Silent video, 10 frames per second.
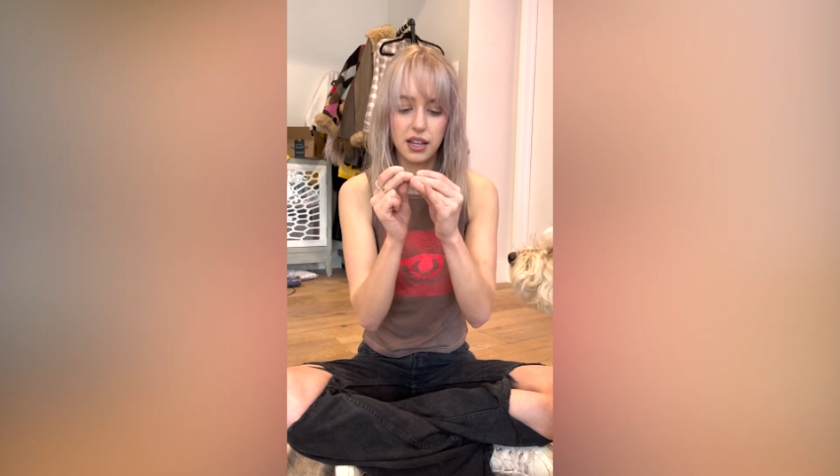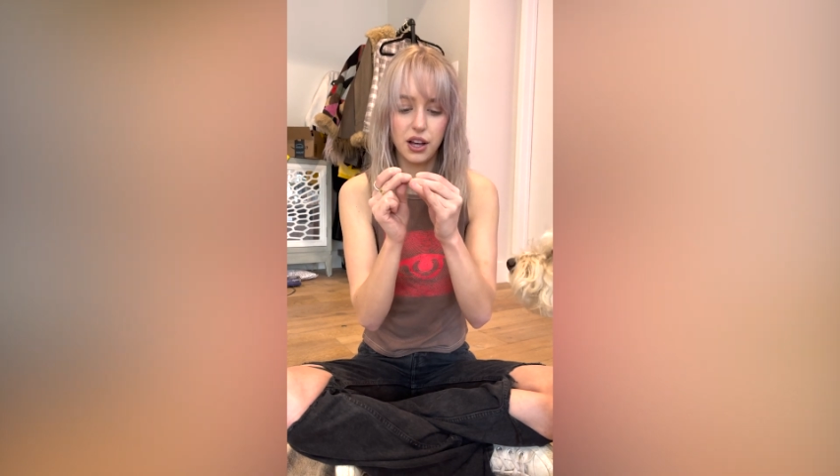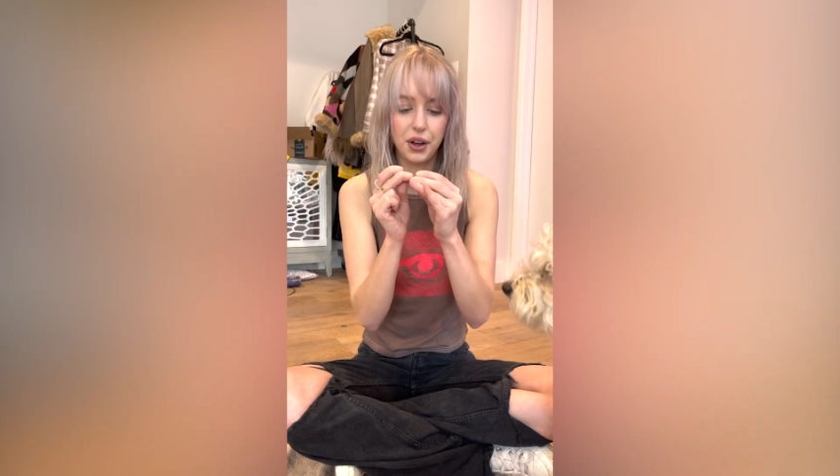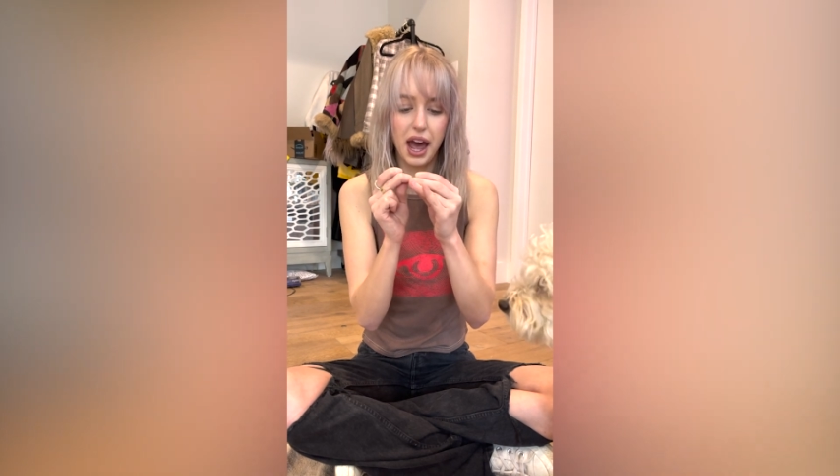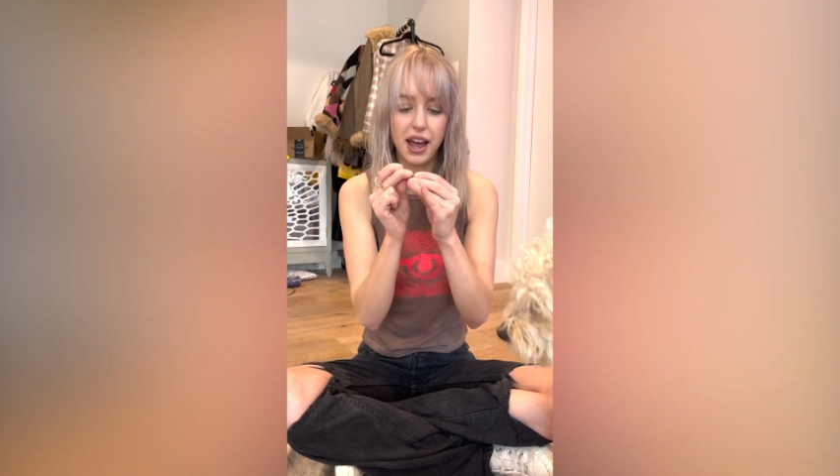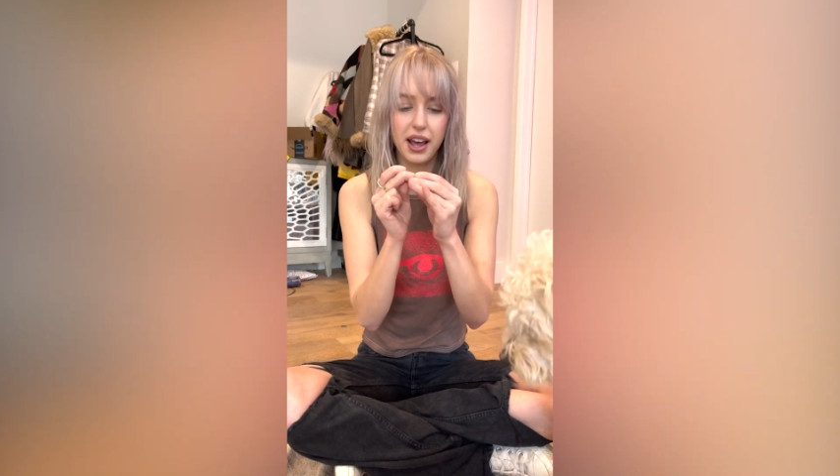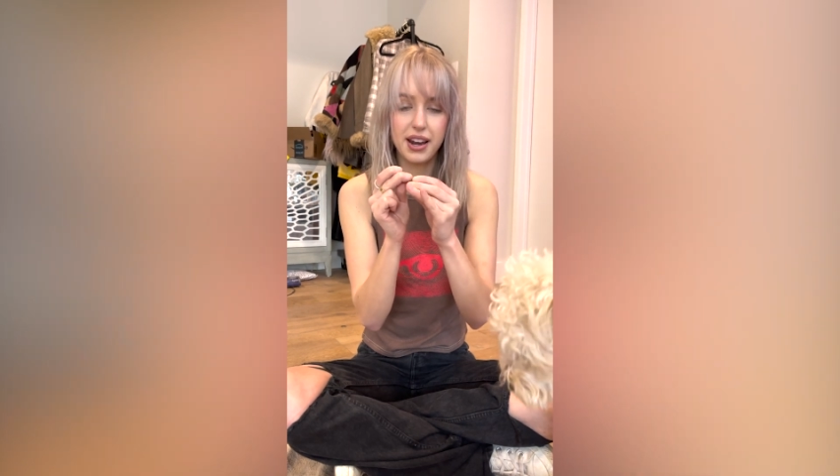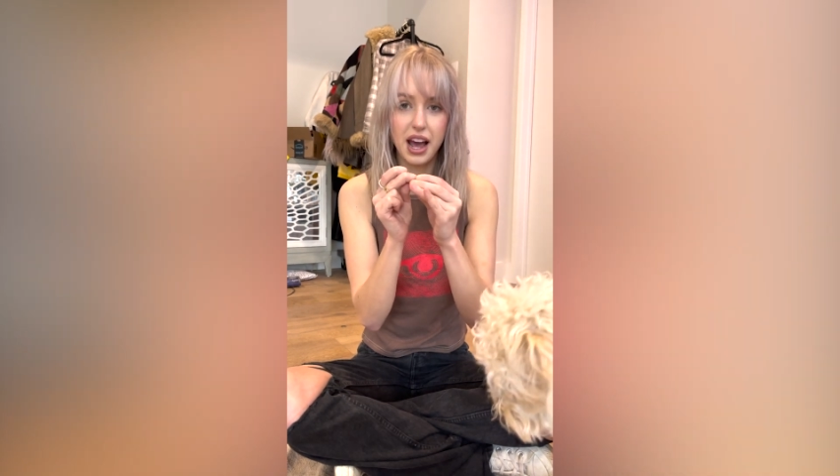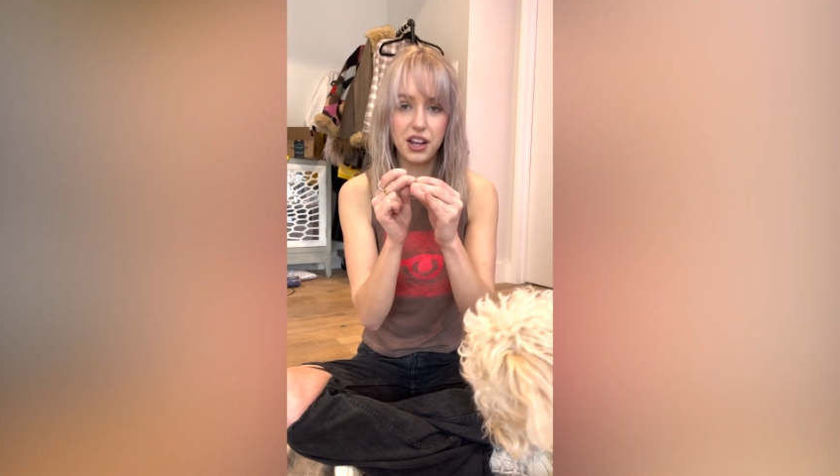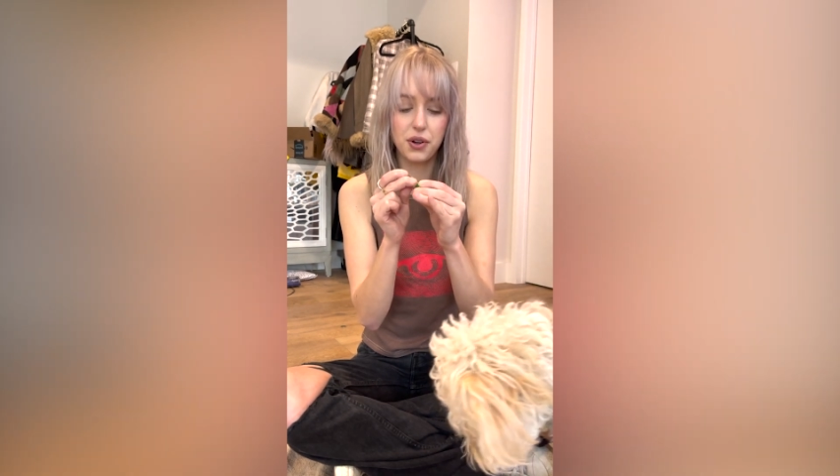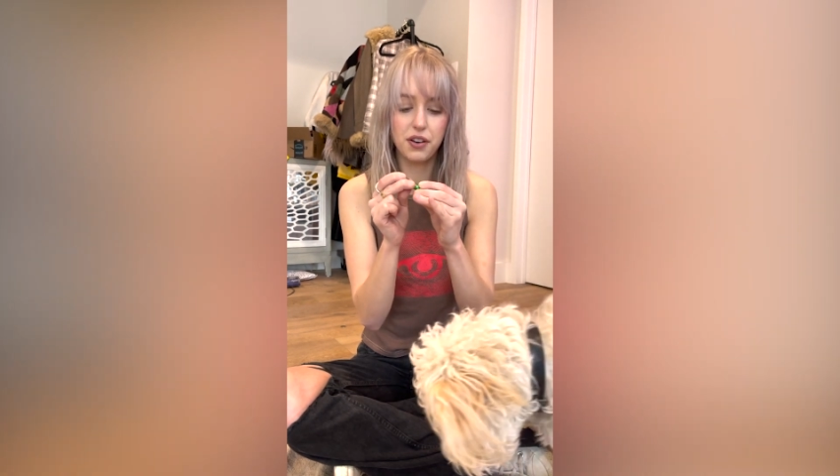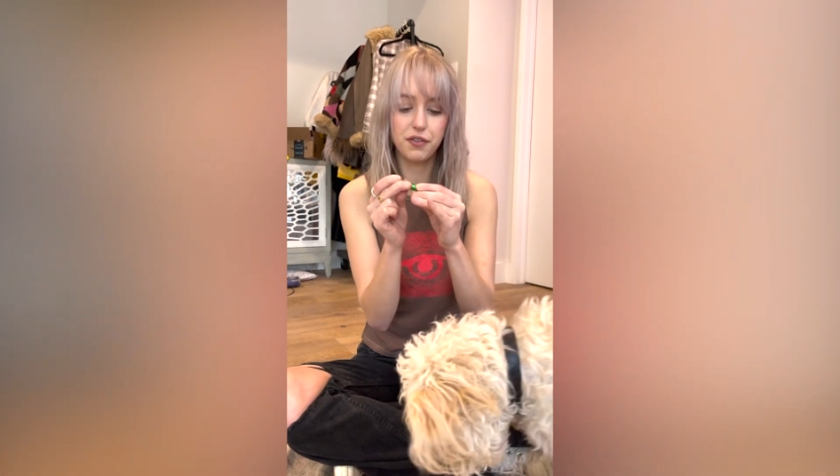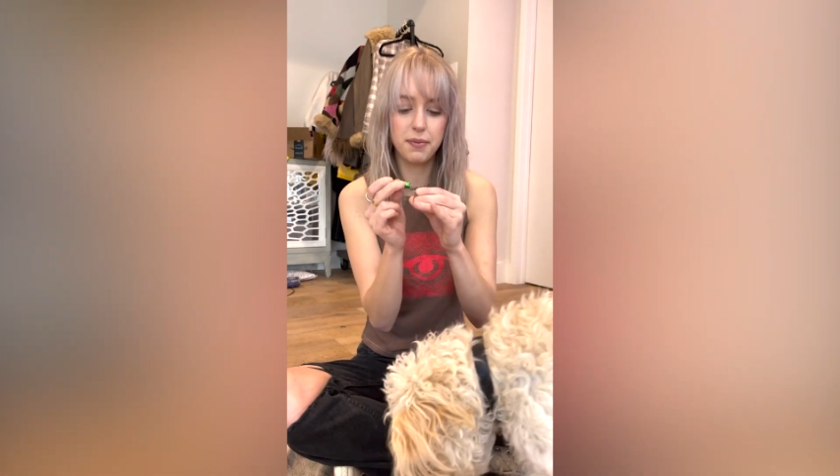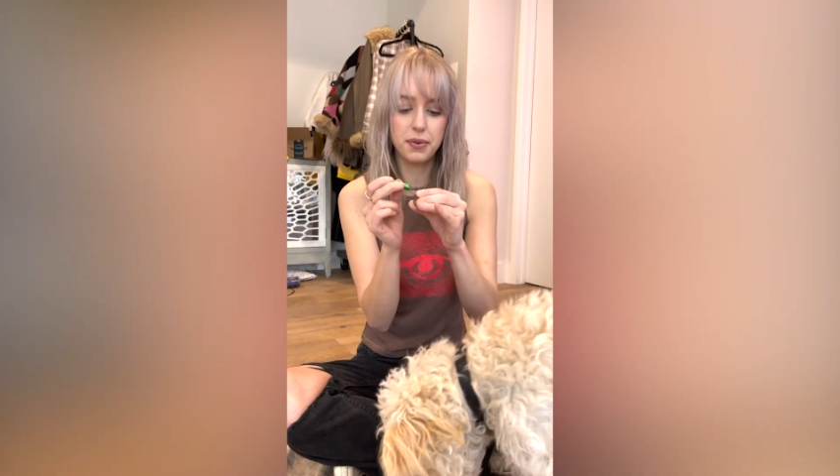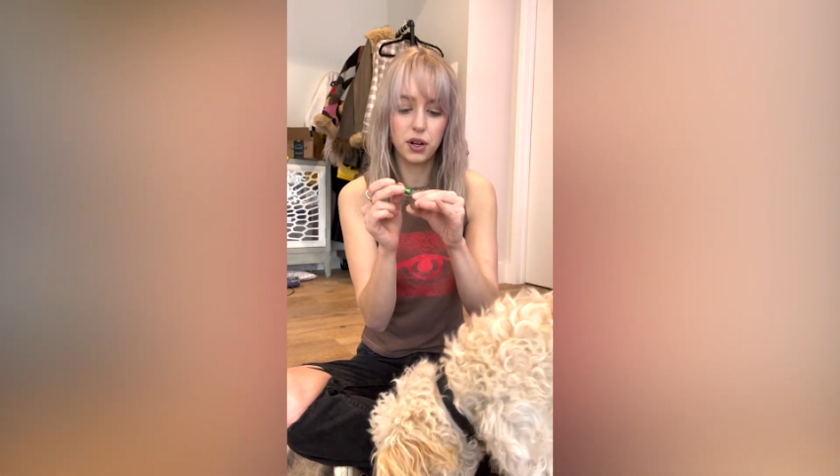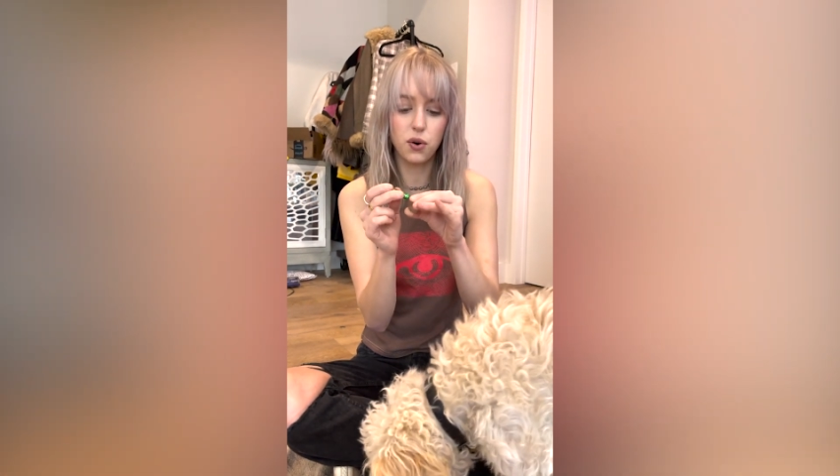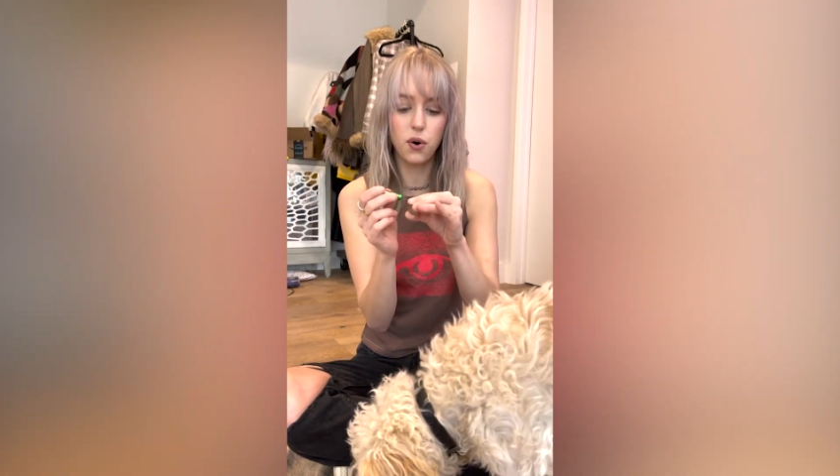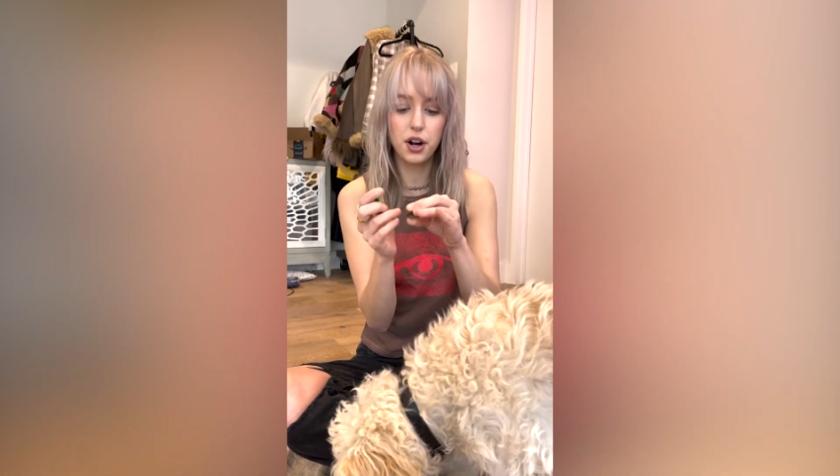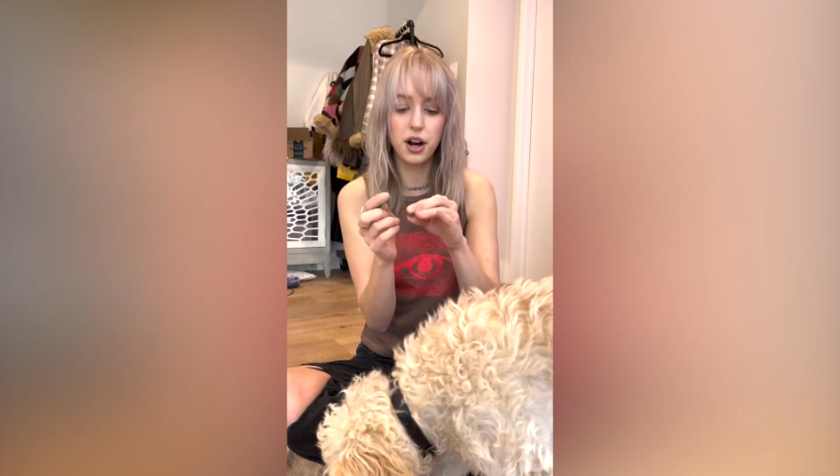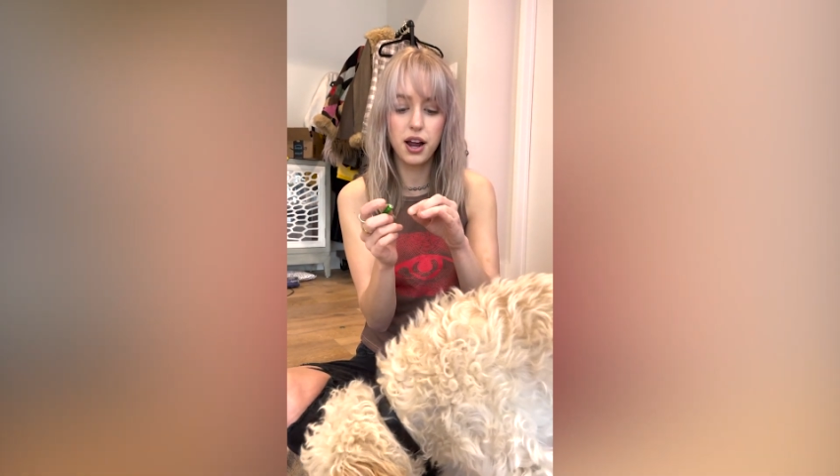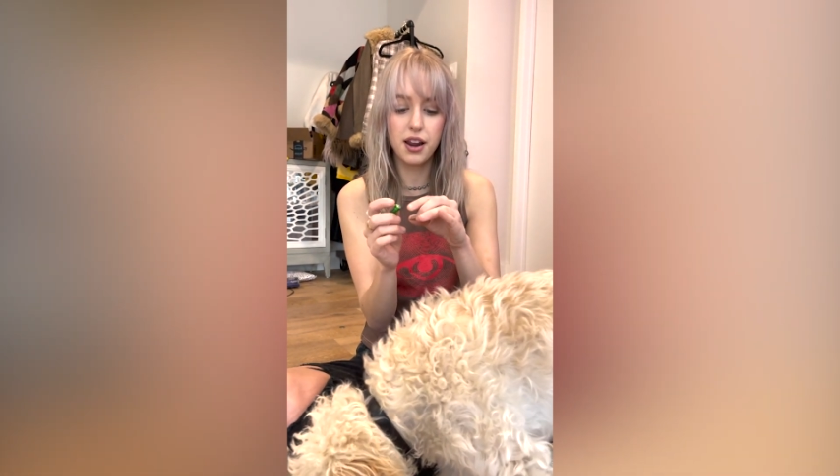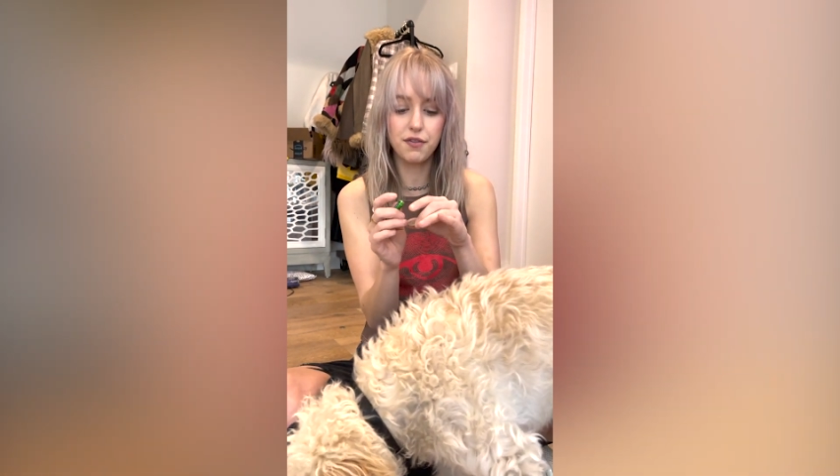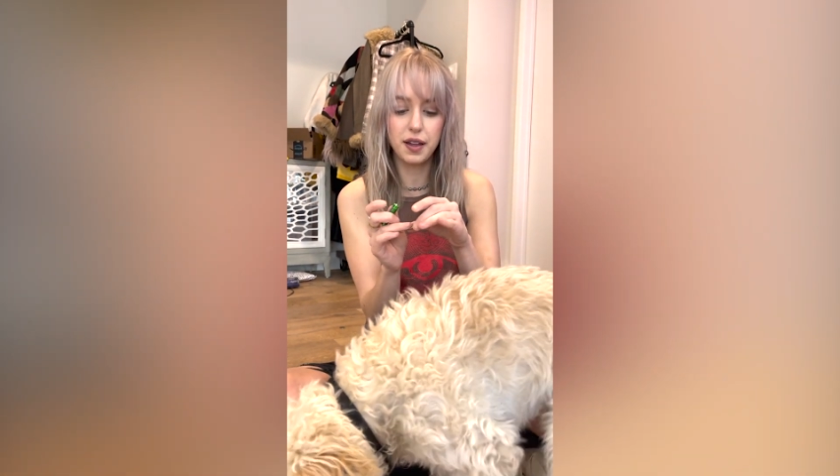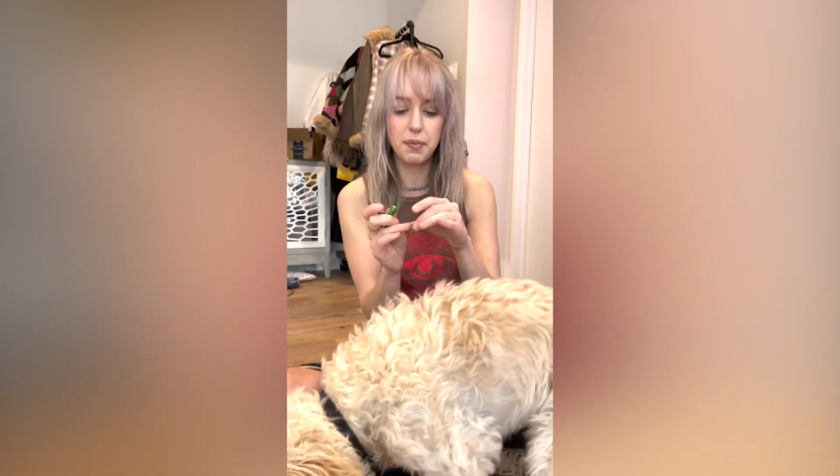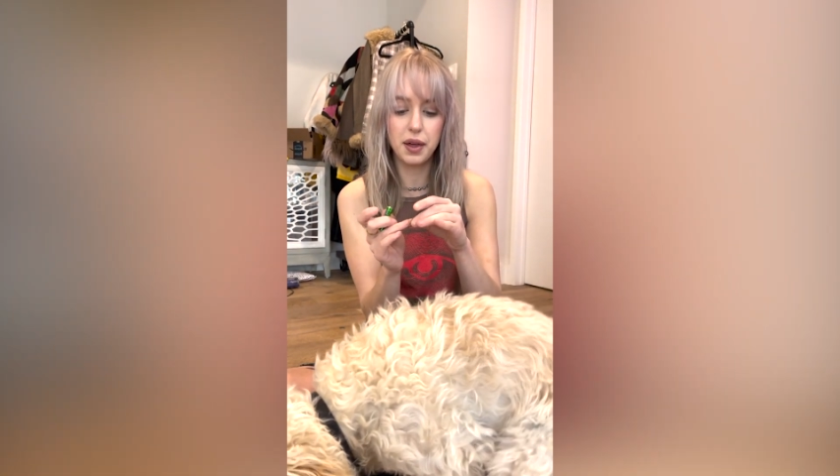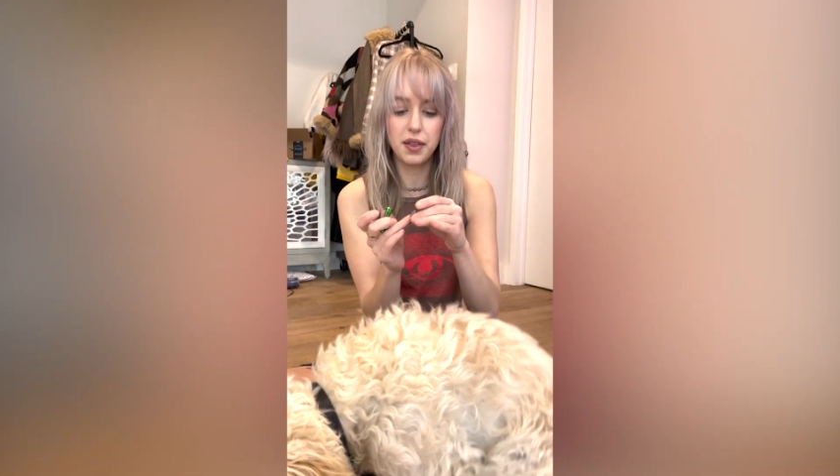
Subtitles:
Okay, now you want to flip the quarter and flip